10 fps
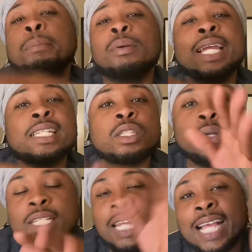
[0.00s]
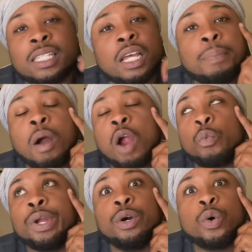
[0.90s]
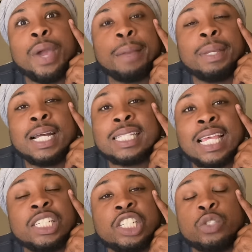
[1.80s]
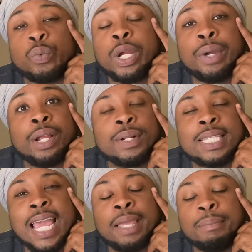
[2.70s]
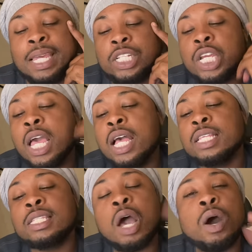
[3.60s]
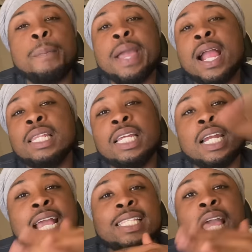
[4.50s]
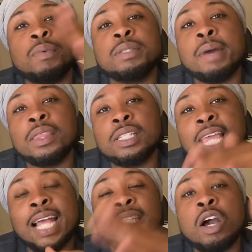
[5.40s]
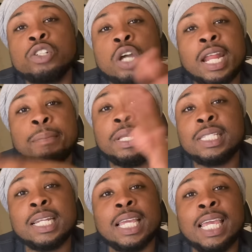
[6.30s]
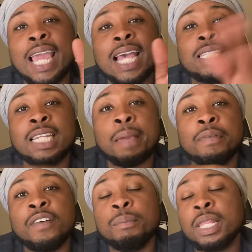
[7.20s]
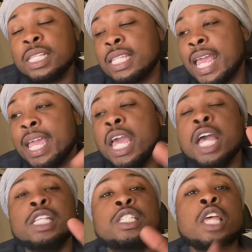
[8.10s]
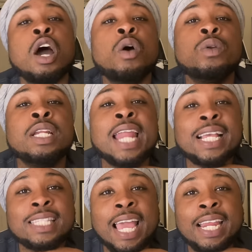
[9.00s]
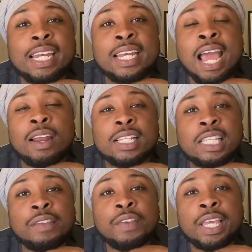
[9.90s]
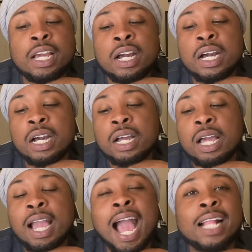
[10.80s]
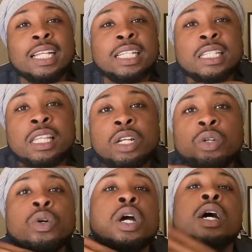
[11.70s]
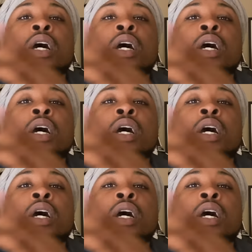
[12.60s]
to breeze through this next little part real quick because it's just real irritating, bitch. So apparently the next day was Mother's Day. I told y'all, they beat Tenaki ass the day before Mother's Day. So the next day, Now That TV concocted this little